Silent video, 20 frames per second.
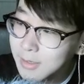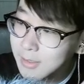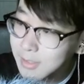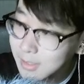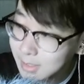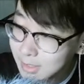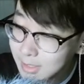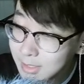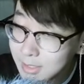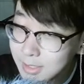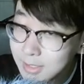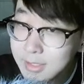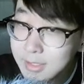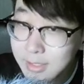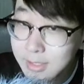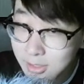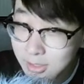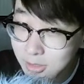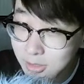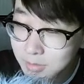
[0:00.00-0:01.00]
6
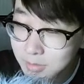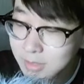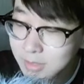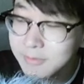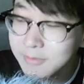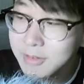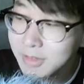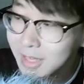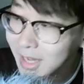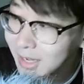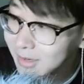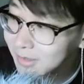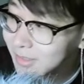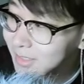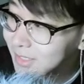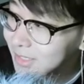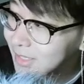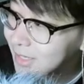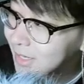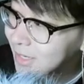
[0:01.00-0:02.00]
single bit full adders